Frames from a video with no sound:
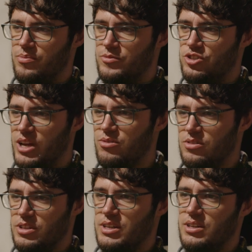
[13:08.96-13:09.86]

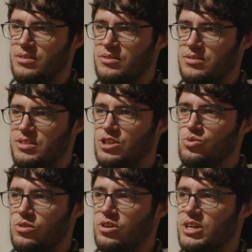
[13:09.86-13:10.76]
generally, things
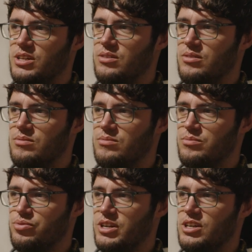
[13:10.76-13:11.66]
were looking
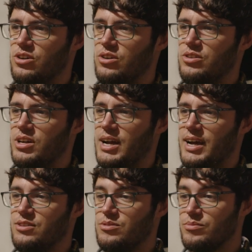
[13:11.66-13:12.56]
pretty good.
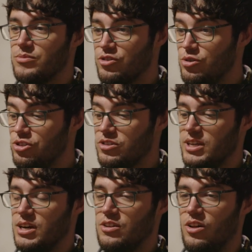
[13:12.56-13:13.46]
And
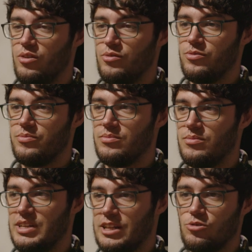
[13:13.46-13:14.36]
crucially, a lot of
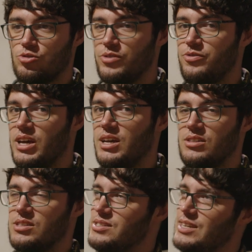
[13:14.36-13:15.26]
little drift
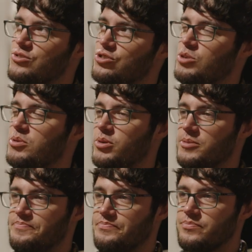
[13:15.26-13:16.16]
days, that sounds stupid, but
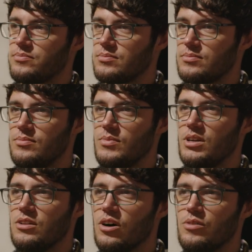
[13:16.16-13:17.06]

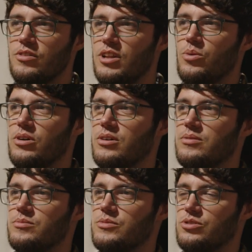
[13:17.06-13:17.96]
a lot of lower
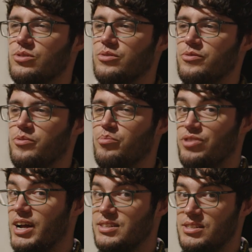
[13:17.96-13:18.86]
sort of
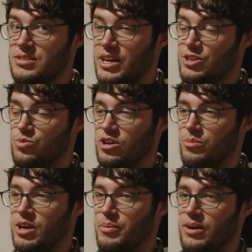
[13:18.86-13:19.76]
practice days were
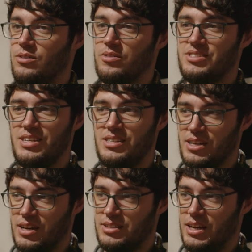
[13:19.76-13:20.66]
coming about. A lot of
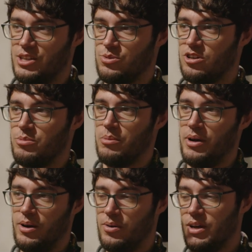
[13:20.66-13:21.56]
T-side days were coming
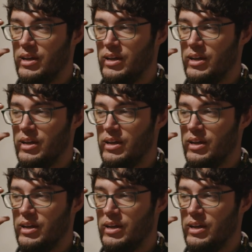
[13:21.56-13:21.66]
about.